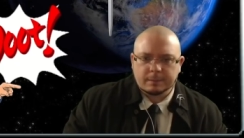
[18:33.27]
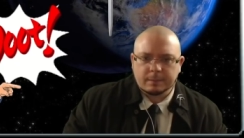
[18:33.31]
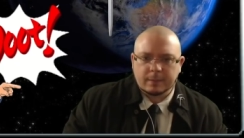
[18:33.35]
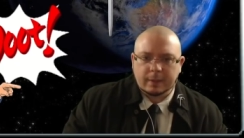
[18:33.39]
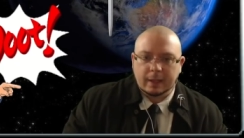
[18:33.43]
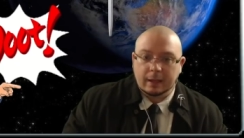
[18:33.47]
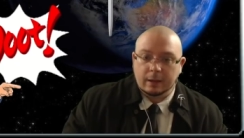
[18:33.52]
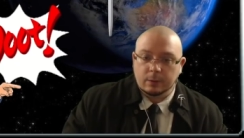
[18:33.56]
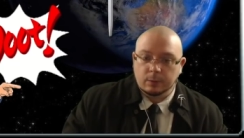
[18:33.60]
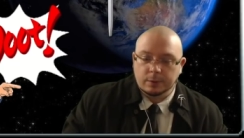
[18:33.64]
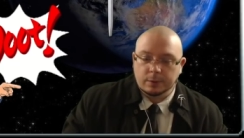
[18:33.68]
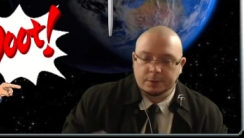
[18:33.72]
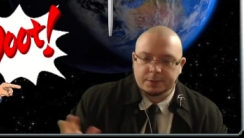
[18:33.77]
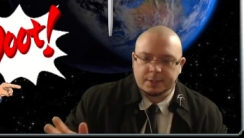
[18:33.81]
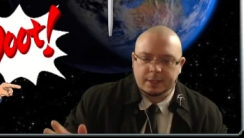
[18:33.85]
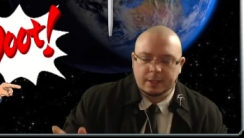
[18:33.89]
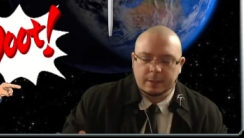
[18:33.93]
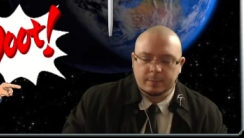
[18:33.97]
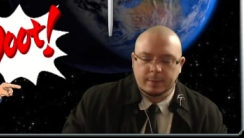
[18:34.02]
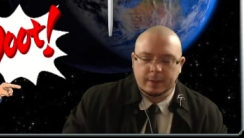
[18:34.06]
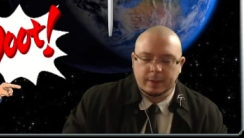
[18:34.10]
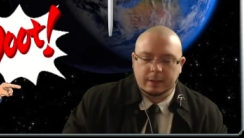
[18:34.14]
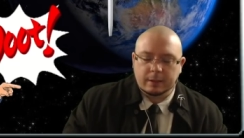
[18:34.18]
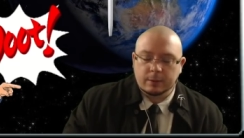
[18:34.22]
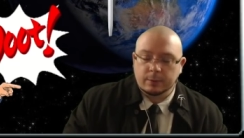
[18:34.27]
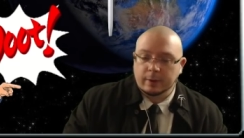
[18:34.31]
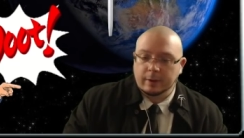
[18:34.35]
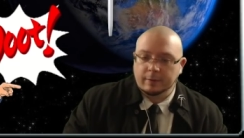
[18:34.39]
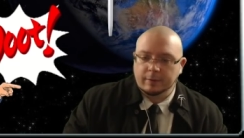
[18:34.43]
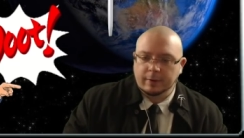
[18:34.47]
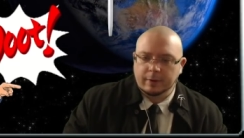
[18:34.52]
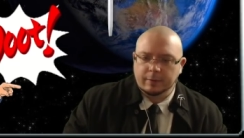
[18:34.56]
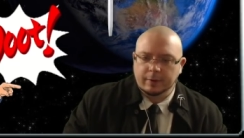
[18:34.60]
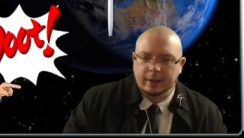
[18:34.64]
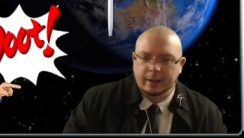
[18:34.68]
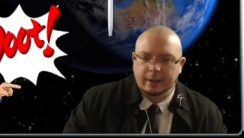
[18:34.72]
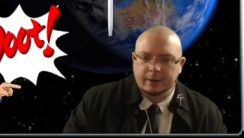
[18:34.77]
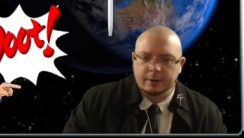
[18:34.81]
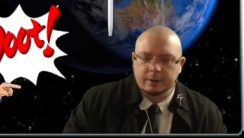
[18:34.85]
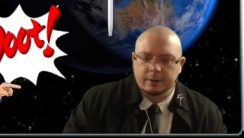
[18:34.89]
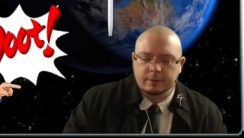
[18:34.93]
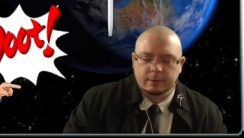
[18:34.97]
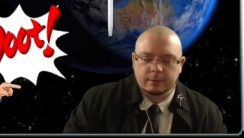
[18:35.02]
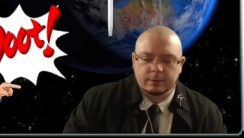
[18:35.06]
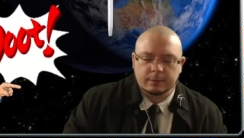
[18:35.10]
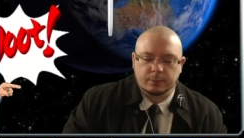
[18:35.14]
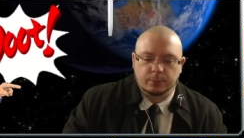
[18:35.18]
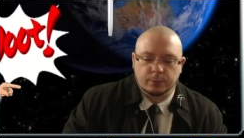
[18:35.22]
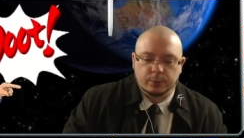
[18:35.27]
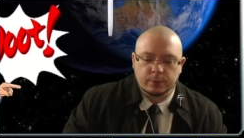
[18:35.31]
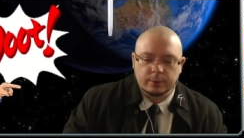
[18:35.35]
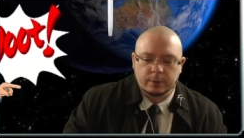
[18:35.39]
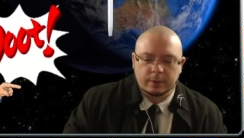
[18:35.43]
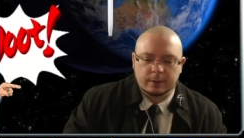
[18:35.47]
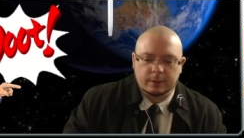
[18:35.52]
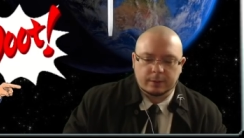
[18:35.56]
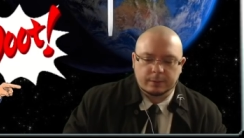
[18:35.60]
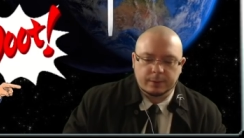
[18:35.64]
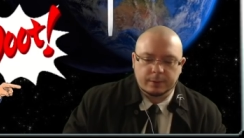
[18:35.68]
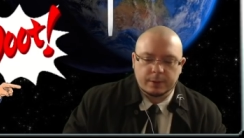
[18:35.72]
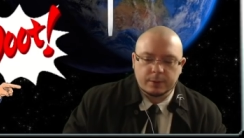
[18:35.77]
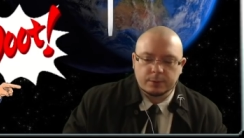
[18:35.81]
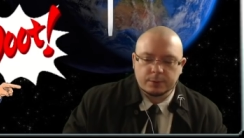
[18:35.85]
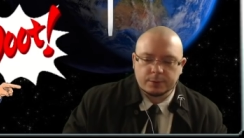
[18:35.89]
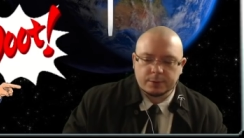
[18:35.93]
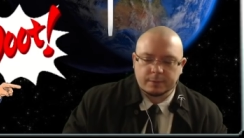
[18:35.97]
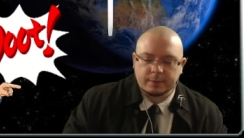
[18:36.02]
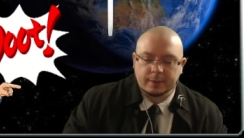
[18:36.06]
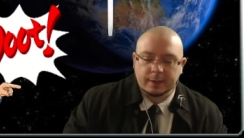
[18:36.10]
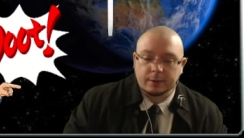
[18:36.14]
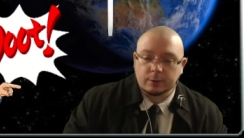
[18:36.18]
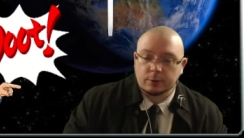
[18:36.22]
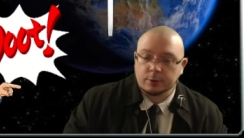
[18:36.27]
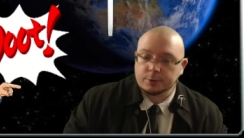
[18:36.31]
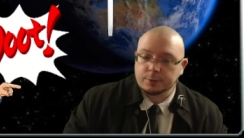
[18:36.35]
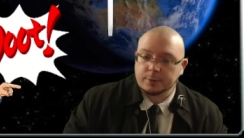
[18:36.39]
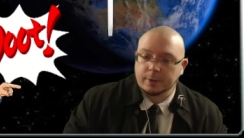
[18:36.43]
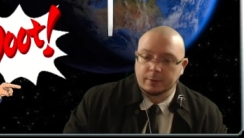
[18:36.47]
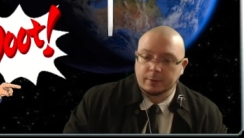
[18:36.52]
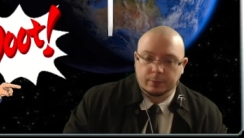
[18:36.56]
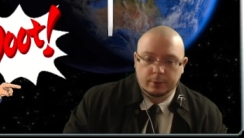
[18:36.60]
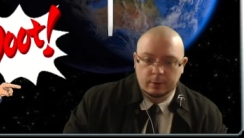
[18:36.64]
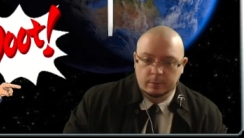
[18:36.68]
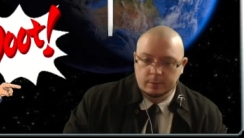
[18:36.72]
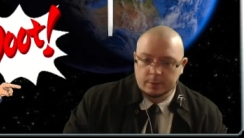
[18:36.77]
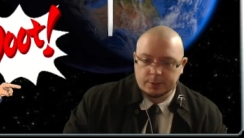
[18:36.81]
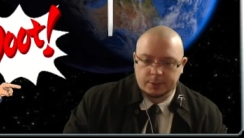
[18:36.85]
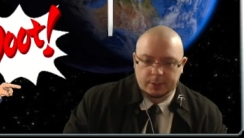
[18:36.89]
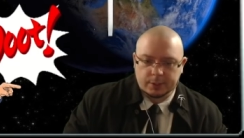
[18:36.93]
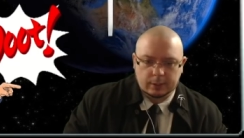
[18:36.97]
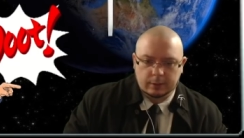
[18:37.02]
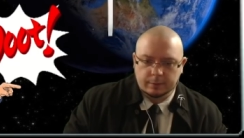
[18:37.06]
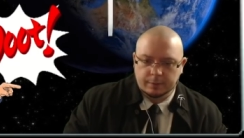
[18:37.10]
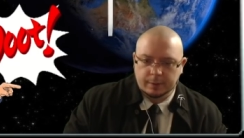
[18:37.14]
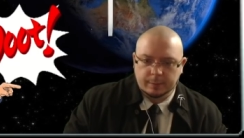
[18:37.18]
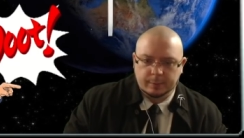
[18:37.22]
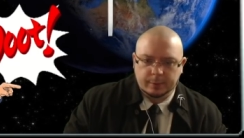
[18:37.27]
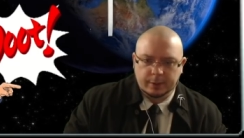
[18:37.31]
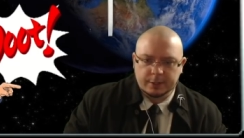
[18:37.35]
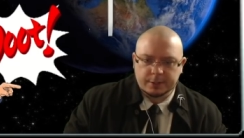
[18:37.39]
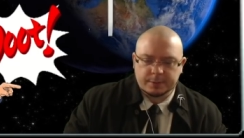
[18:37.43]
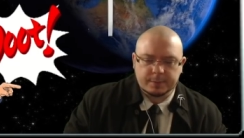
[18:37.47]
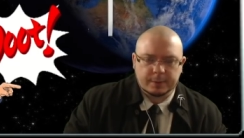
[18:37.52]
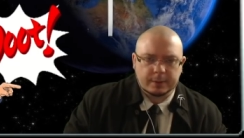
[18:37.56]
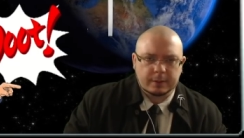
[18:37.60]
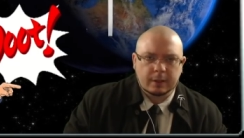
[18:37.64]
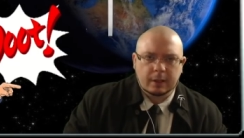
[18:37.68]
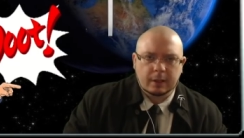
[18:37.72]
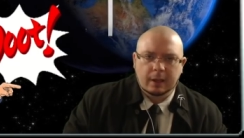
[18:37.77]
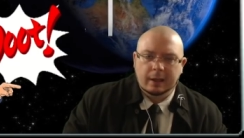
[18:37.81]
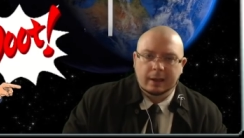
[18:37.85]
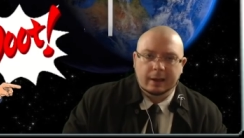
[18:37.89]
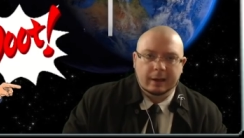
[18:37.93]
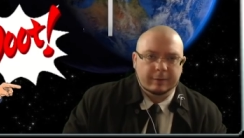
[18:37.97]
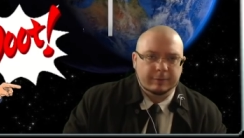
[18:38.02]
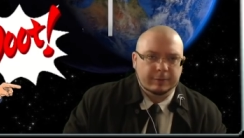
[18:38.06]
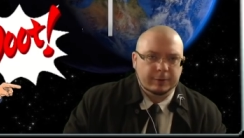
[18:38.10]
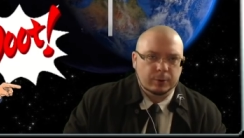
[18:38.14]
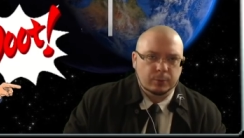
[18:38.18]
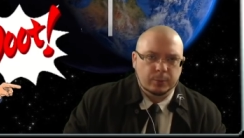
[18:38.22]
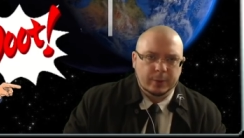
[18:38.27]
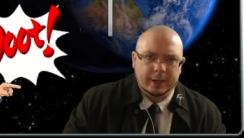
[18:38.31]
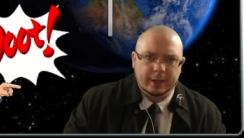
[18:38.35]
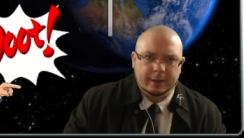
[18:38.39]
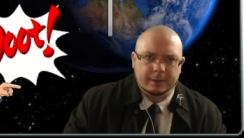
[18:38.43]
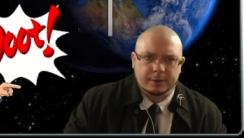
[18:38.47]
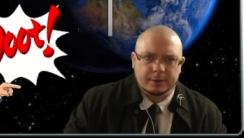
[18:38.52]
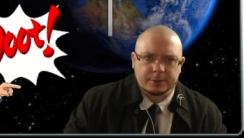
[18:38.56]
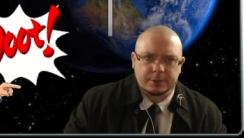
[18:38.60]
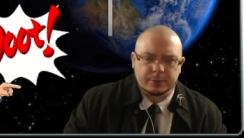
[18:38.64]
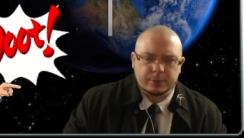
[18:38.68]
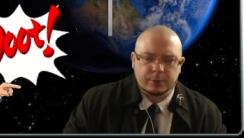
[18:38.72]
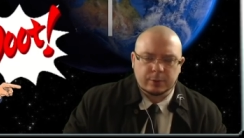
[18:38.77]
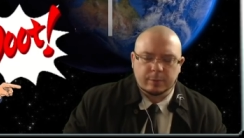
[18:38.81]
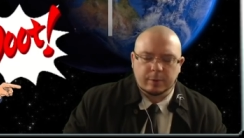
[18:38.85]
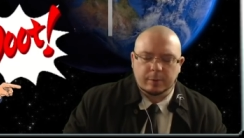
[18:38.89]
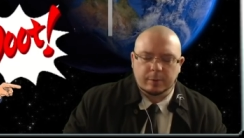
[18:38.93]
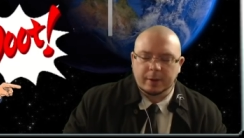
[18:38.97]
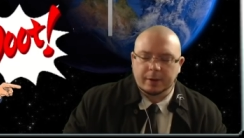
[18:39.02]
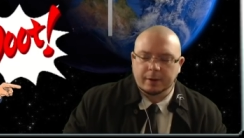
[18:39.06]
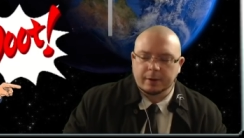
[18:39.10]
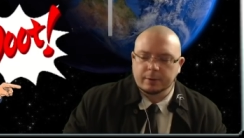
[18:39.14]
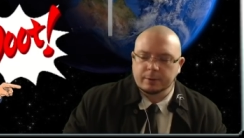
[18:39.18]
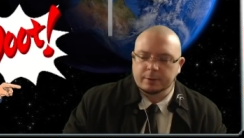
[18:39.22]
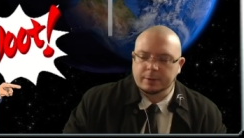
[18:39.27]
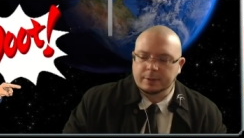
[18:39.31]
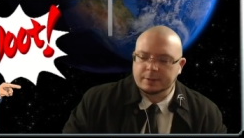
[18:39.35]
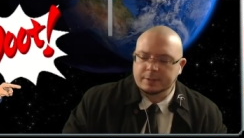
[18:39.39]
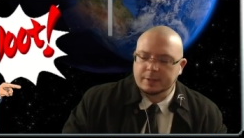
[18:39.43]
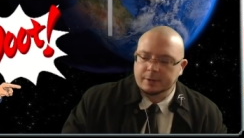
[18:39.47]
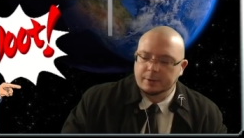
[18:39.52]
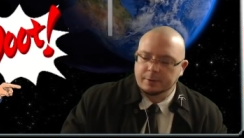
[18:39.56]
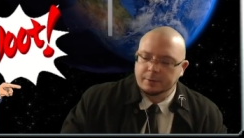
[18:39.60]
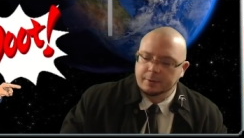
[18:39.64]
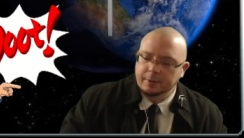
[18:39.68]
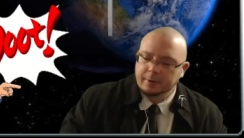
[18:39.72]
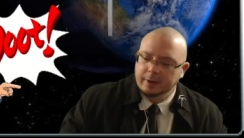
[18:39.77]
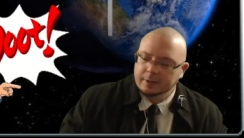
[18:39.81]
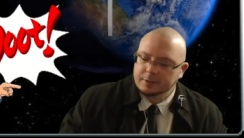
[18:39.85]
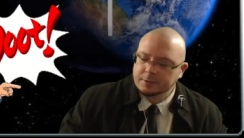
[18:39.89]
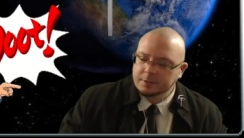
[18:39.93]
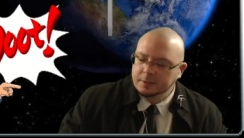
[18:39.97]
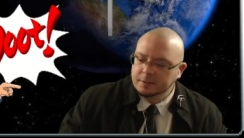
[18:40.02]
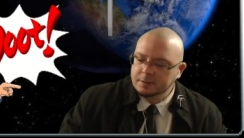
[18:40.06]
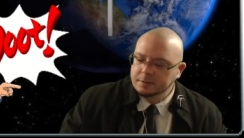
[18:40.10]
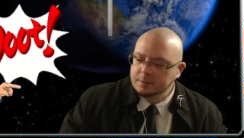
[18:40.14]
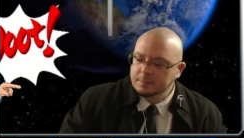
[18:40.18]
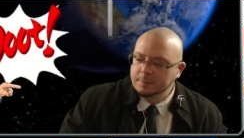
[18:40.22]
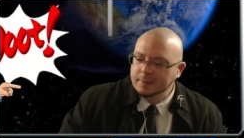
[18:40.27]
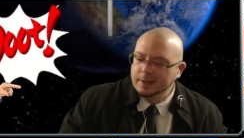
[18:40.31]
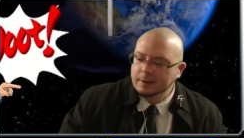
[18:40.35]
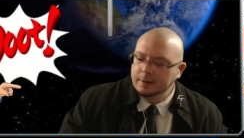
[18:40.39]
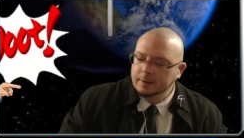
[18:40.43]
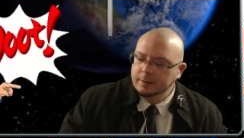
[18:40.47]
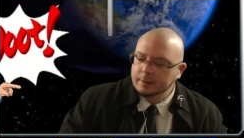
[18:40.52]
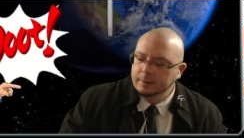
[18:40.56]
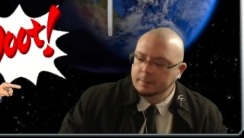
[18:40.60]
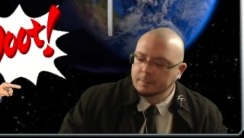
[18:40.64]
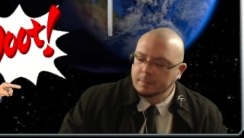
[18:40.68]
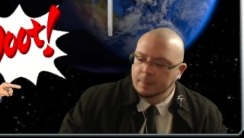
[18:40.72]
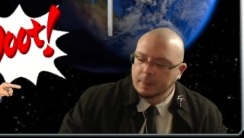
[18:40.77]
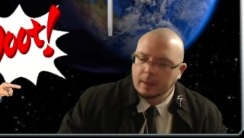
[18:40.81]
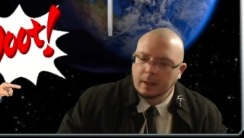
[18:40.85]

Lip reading: Yeah, we'll see, Pika. We haven't even had news of that. Of course, we had rumors all over the place, but every week there's a rumor about a new Nintendo Direct, so that doesn't mean anything.